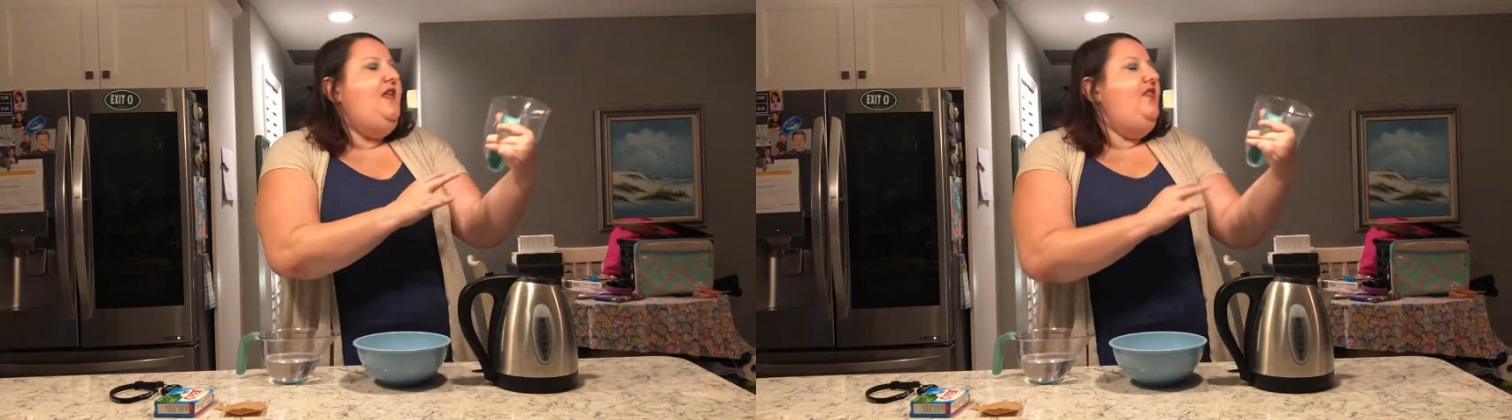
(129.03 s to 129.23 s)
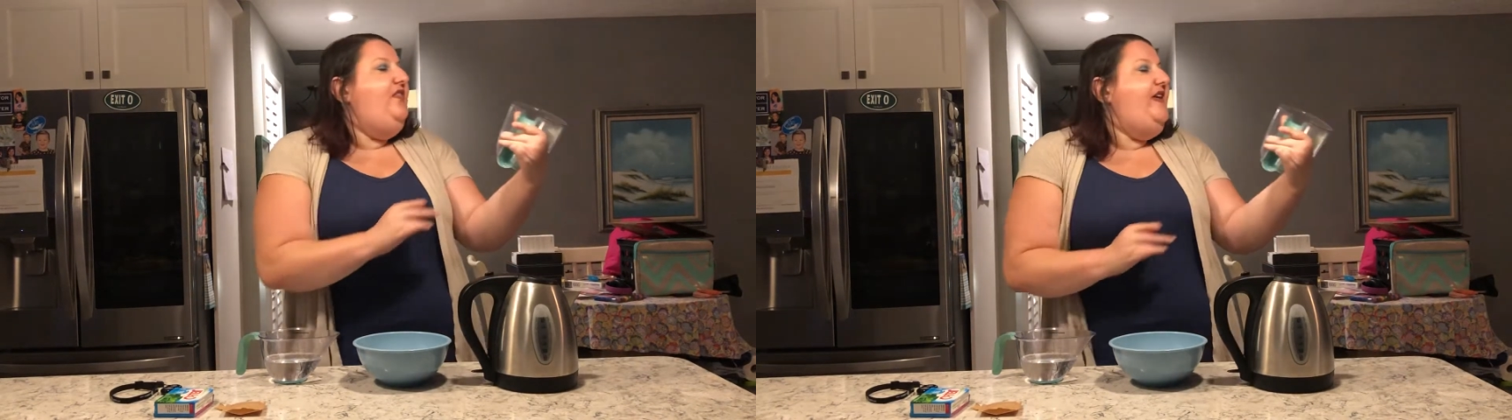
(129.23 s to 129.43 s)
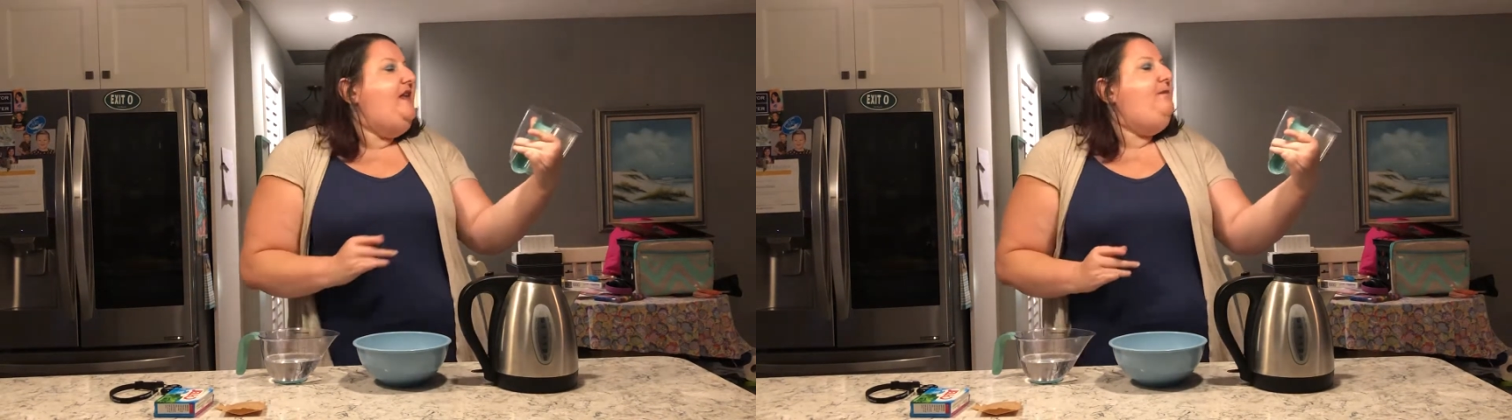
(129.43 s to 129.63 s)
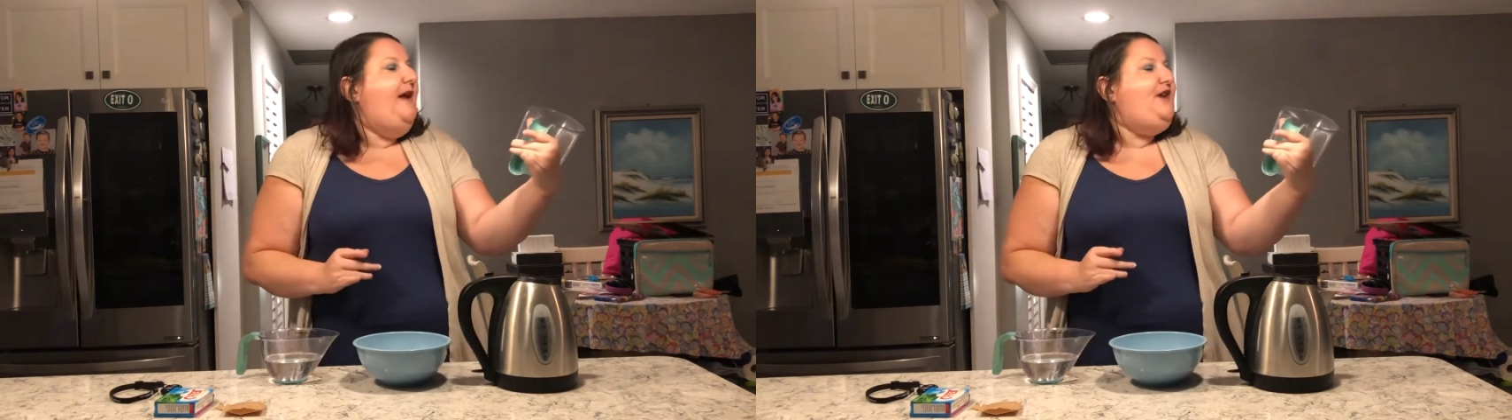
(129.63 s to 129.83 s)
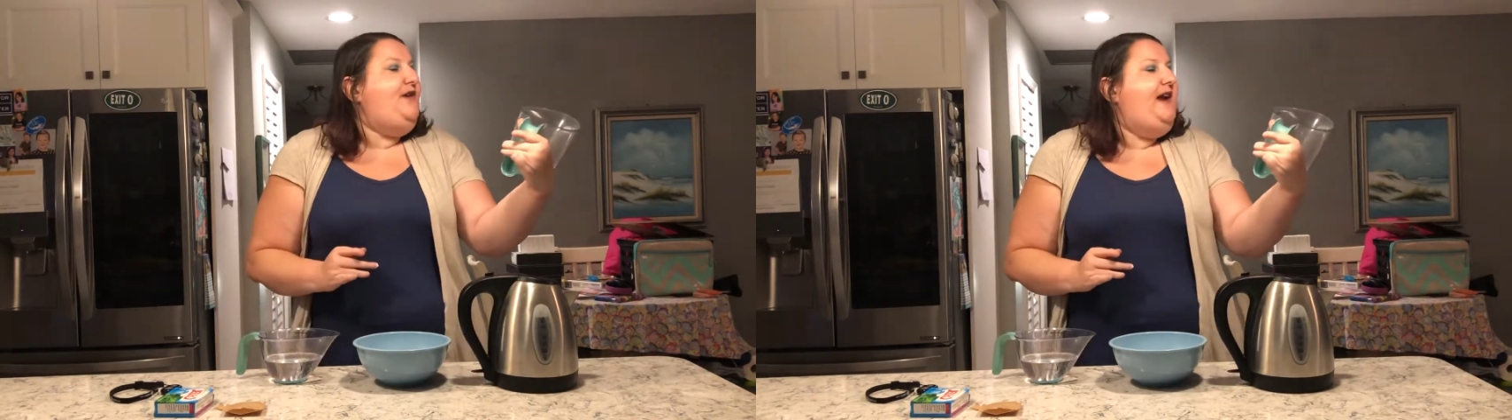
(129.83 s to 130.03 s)
This
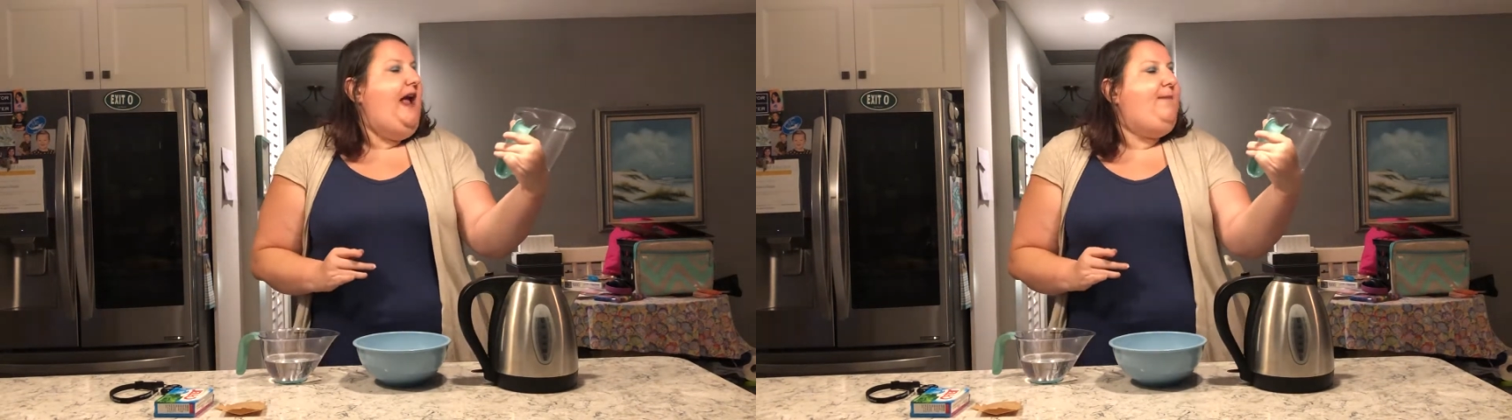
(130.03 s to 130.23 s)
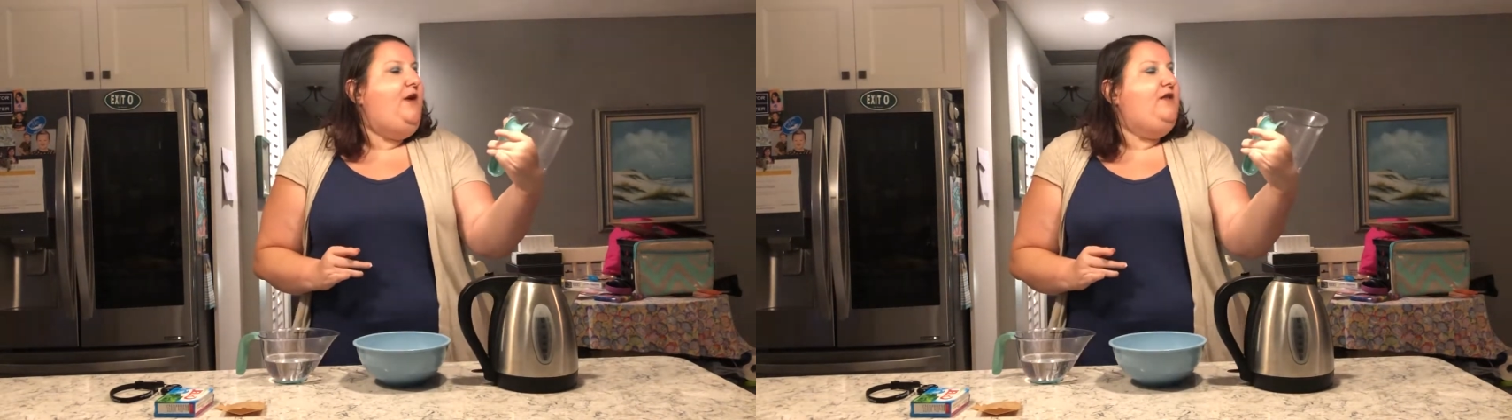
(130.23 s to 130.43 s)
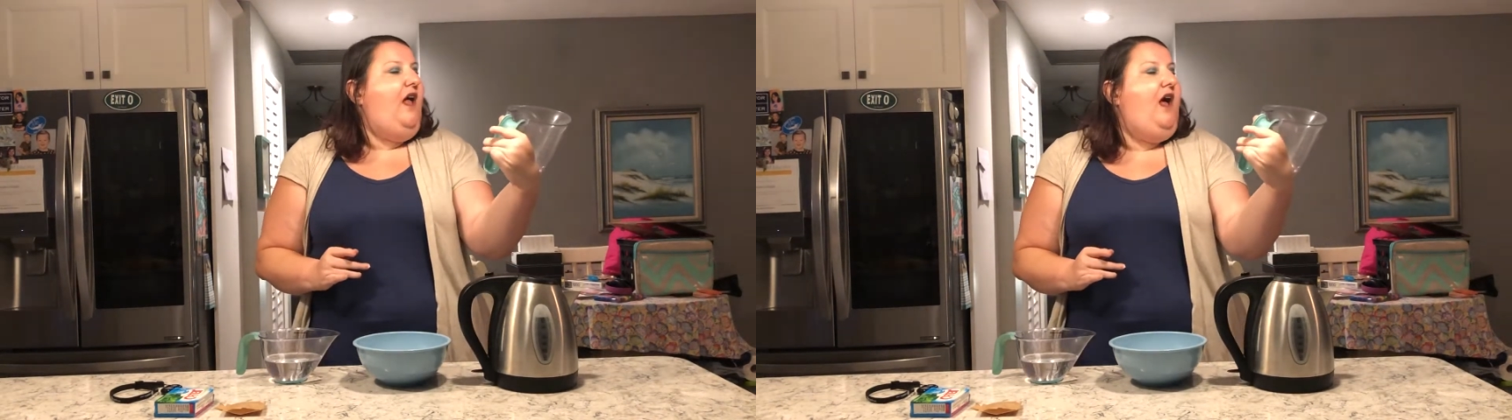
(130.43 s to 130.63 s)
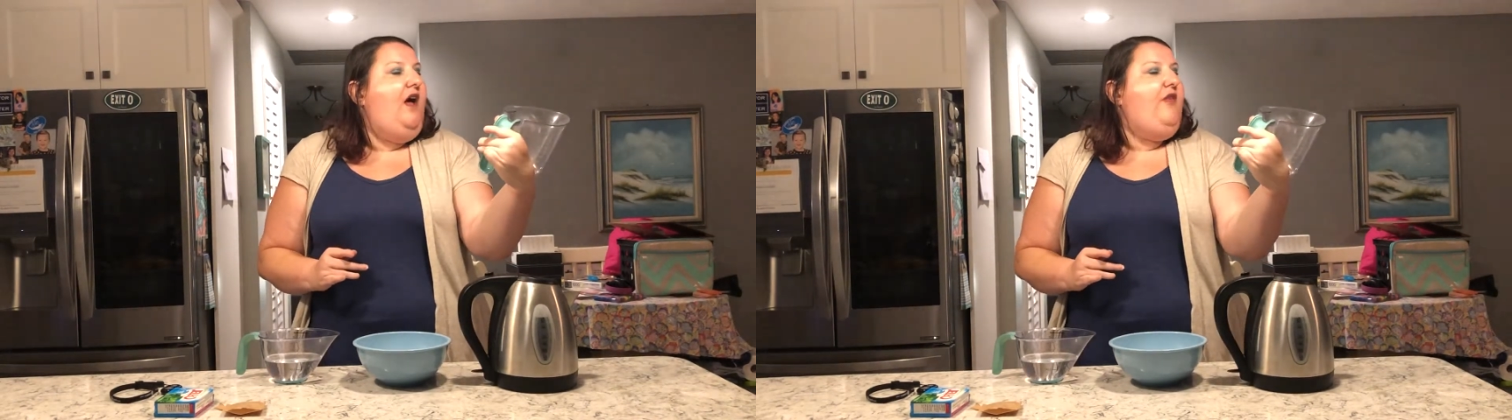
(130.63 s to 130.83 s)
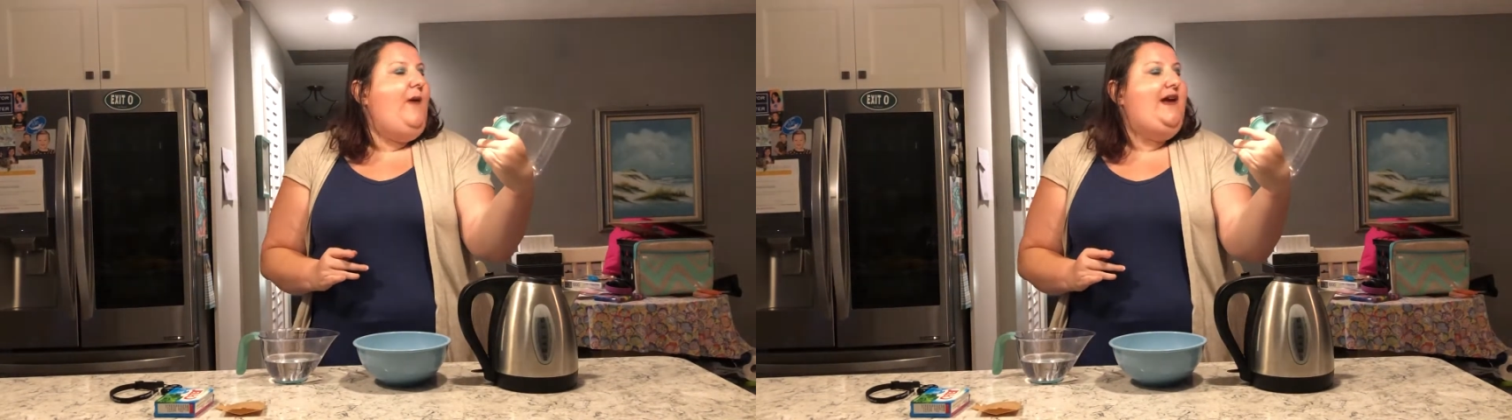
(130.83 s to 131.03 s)
measuring cup goes all
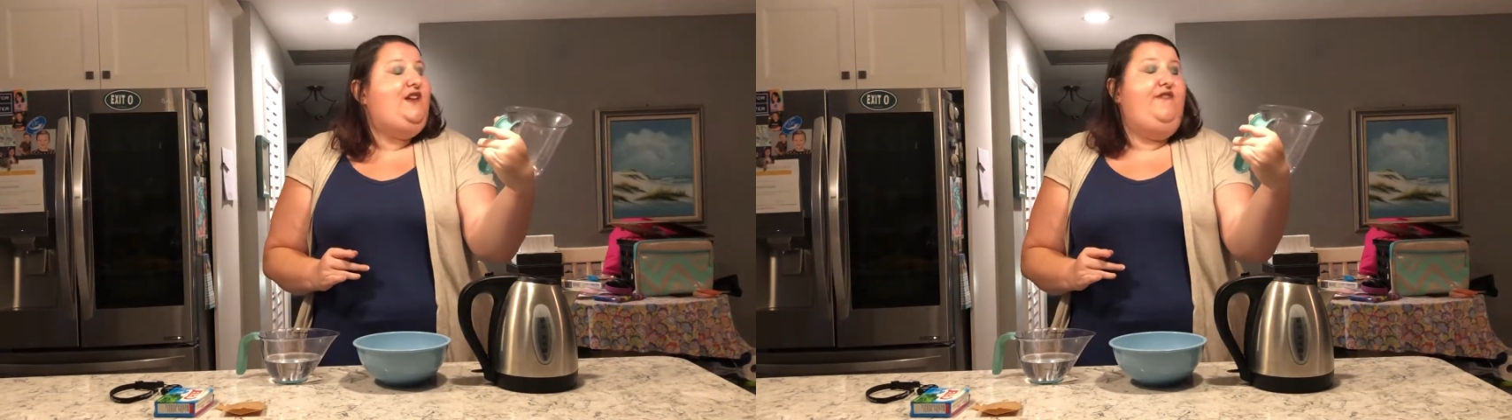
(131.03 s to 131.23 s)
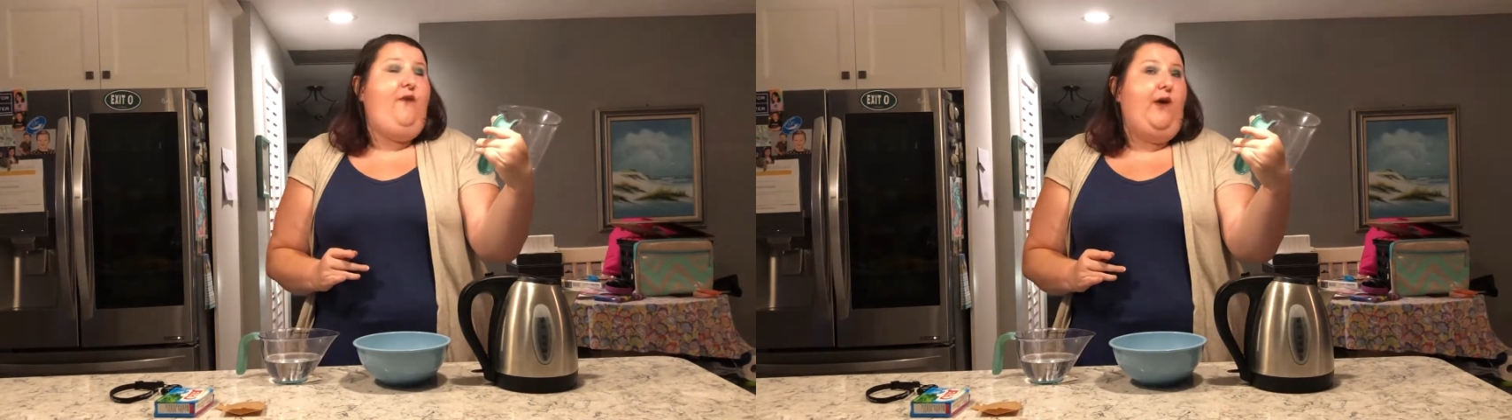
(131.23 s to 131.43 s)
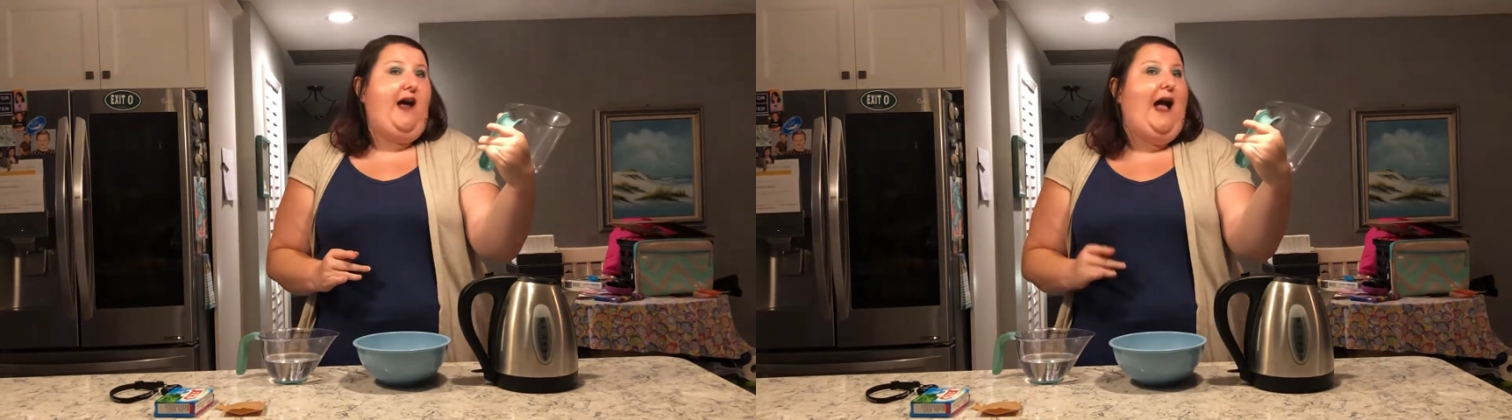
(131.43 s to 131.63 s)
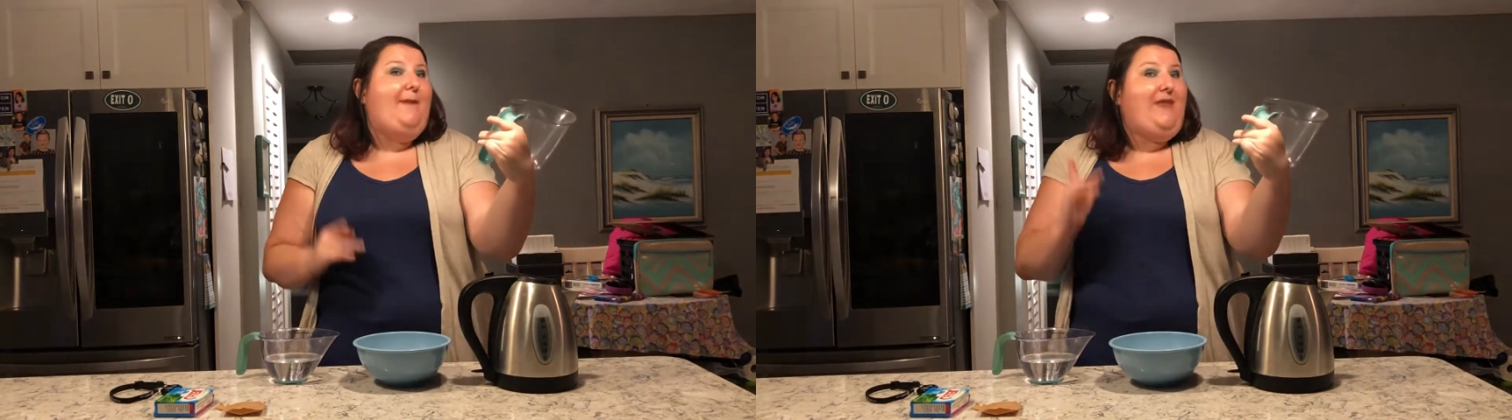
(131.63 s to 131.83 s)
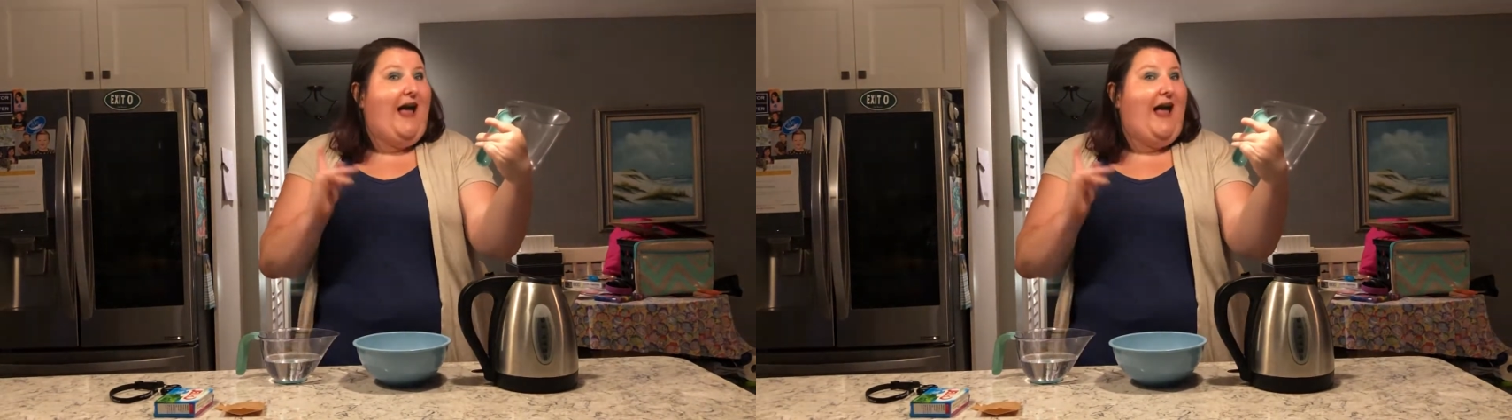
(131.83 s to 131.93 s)
the way to 4 cups.